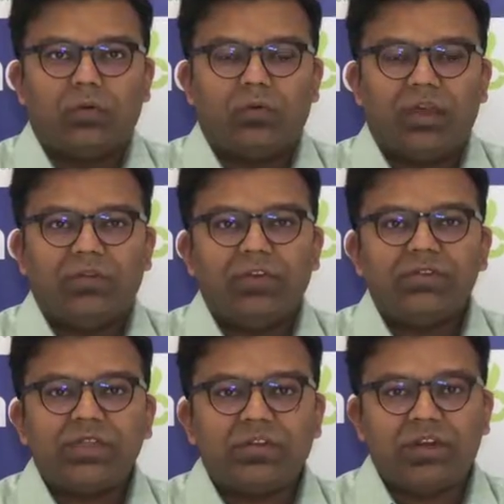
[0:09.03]
Well, we've
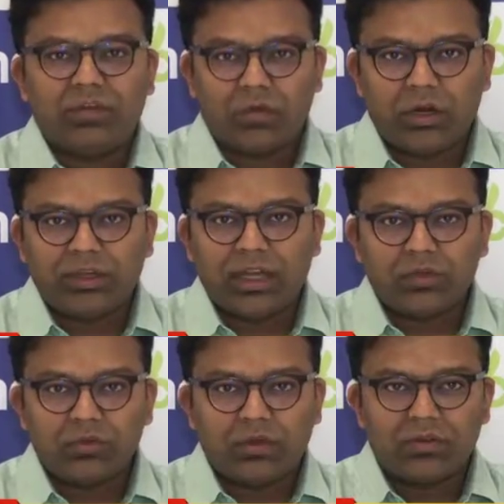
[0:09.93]
seen a very volatile
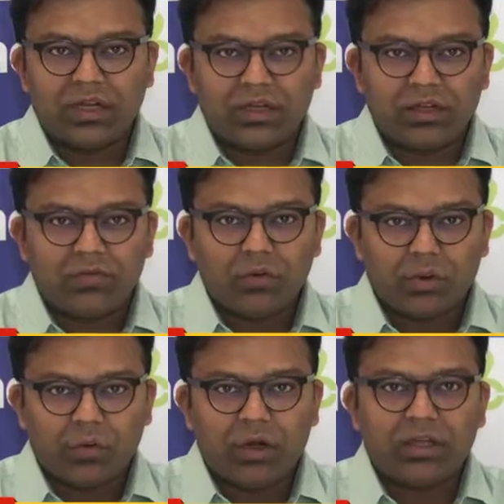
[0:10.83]
2018 for
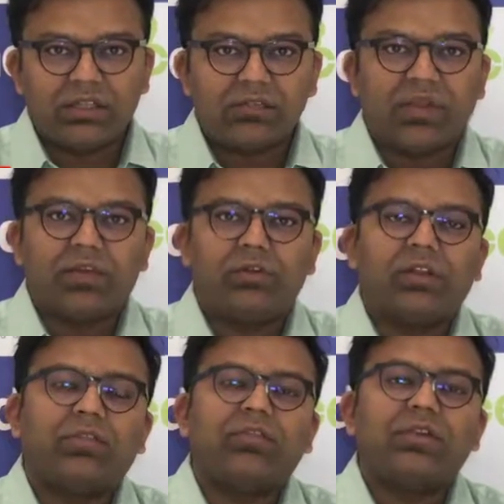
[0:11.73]
commodities, when
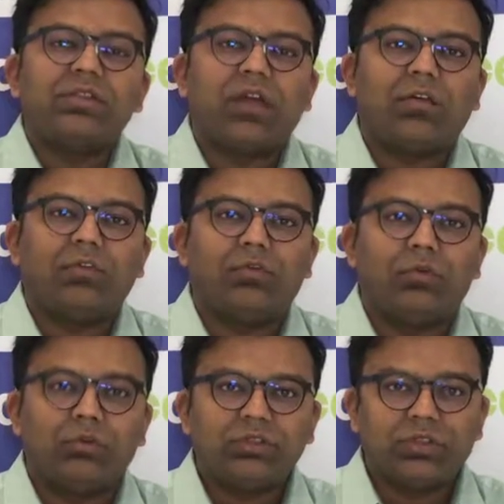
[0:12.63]
during the first half
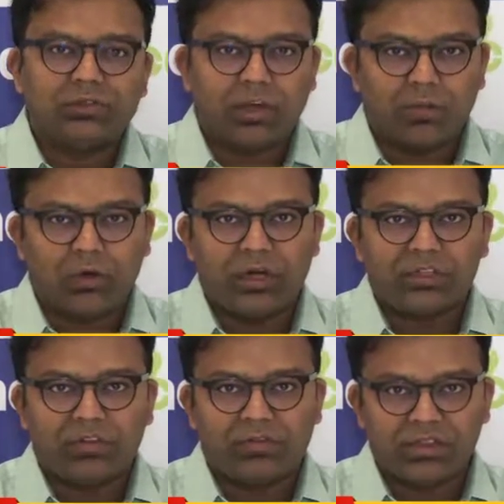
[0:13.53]
most of the
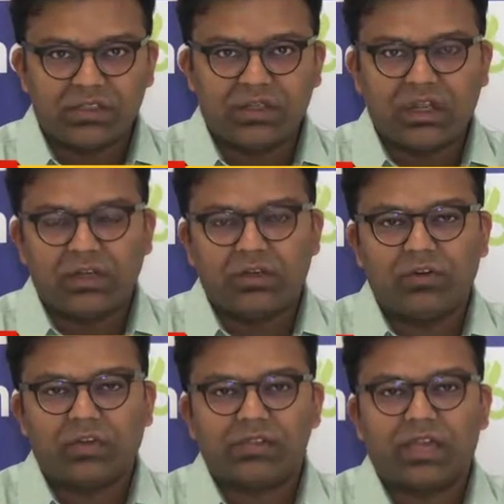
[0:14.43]
commodities have risen, and
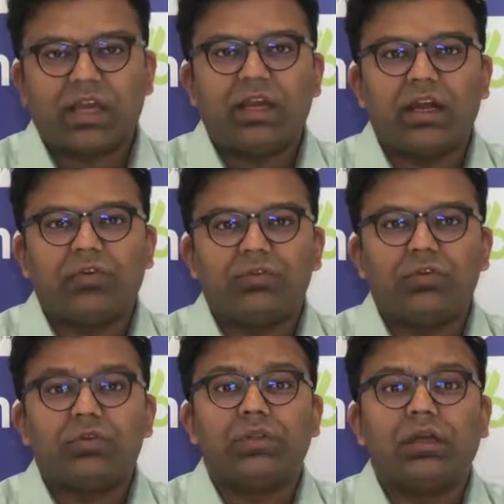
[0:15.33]
during the second half, due
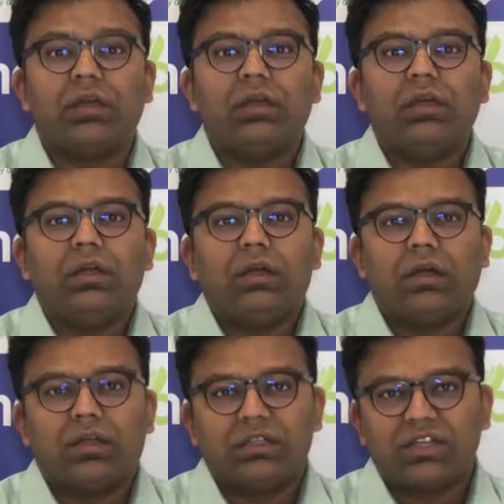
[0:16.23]
to the
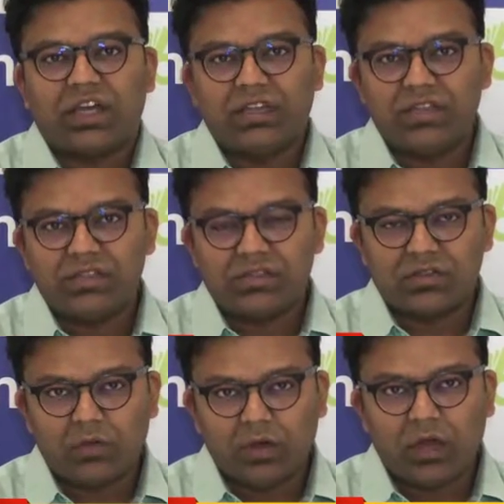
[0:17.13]
Chinese
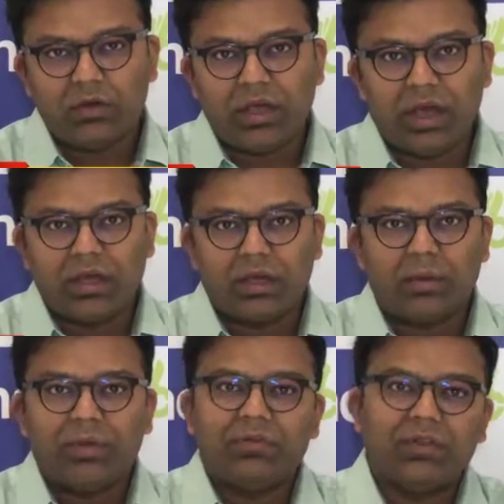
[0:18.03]
slowdown and
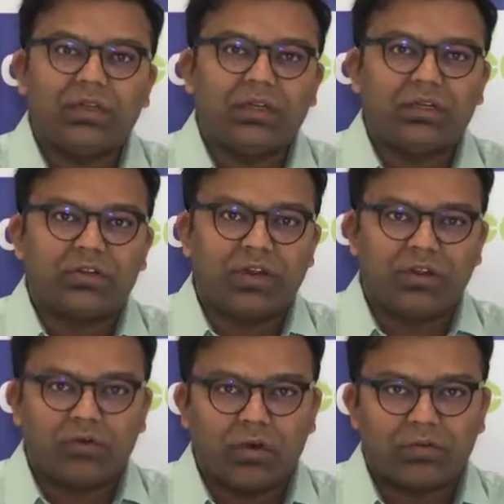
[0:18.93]
coupled with the
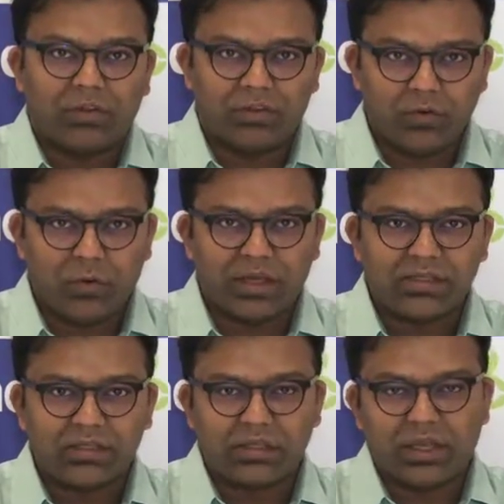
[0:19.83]
trade war with the
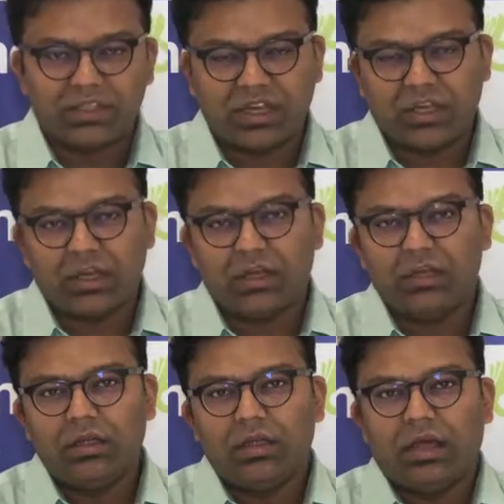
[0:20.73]
US and
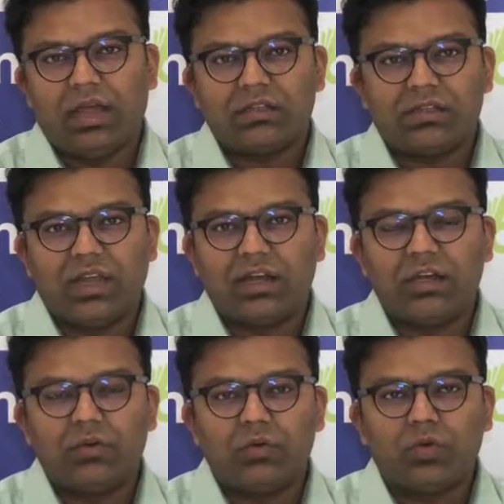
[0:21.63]
China, has led
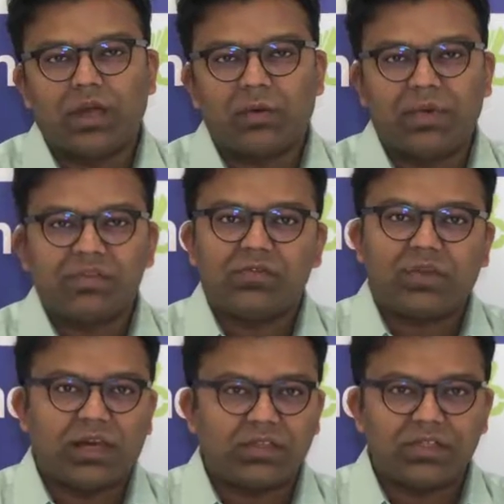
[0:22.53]
into massive
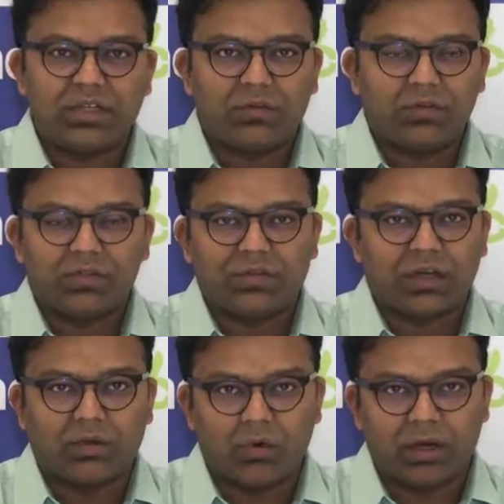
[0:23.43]
correction in most of
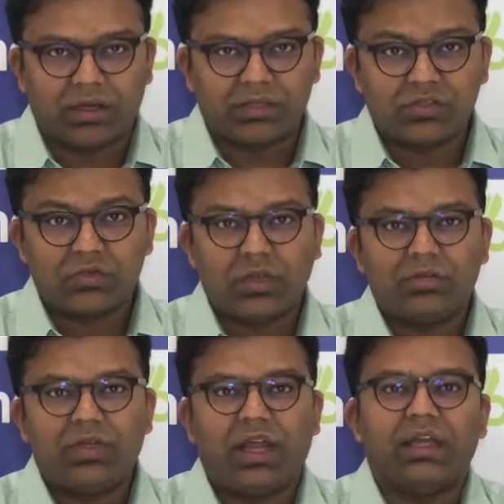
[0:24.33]
the commodities.
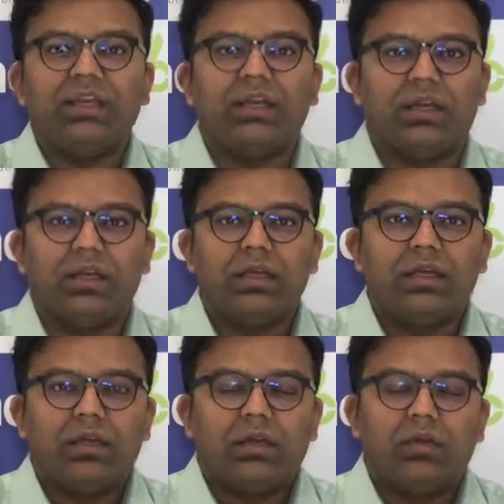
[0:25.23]
2019
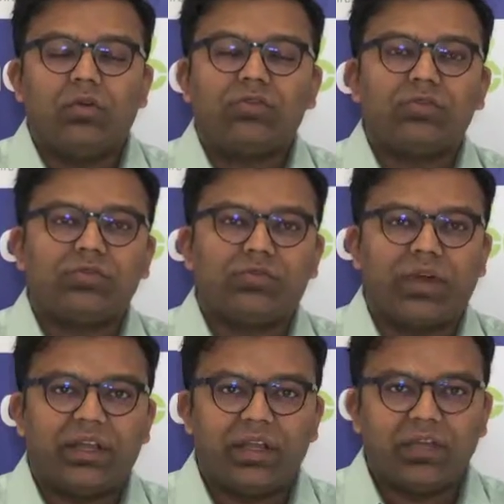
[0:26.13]
looks
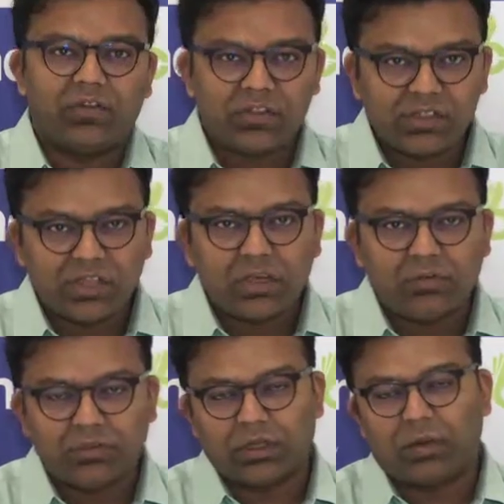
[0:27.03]
very interesting year
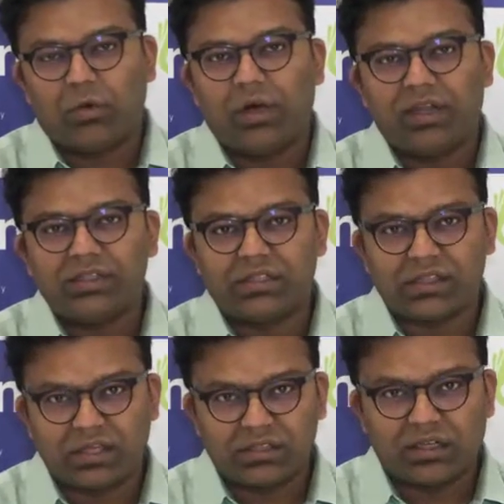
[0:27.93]
for the commodities as
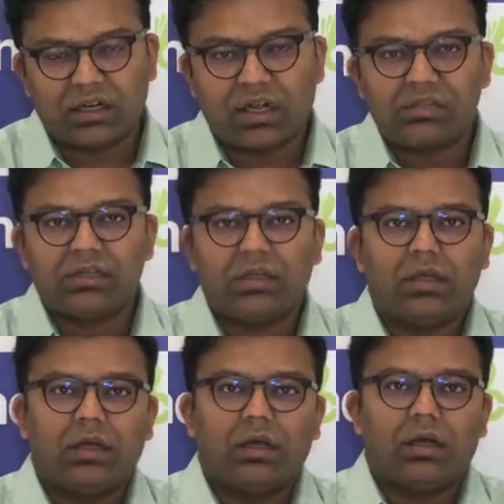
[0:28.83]
an asset class.
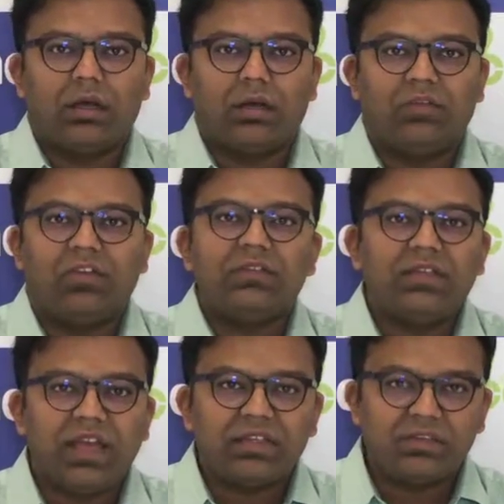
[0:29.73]

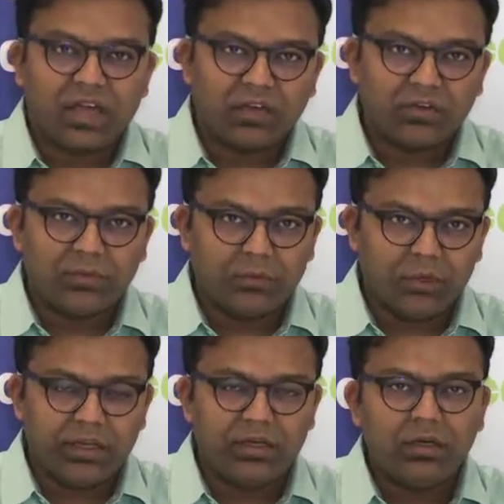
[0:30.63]
Firstly, I start with
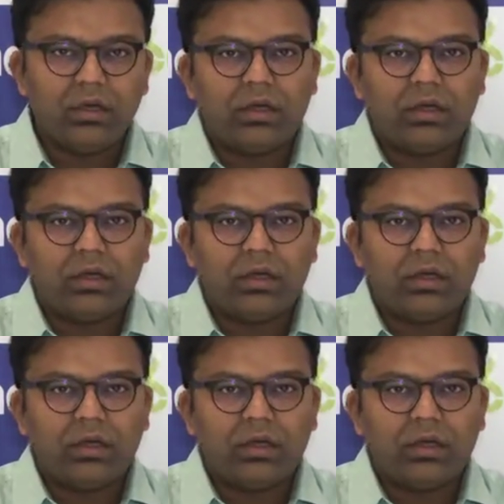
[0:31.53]
bullion.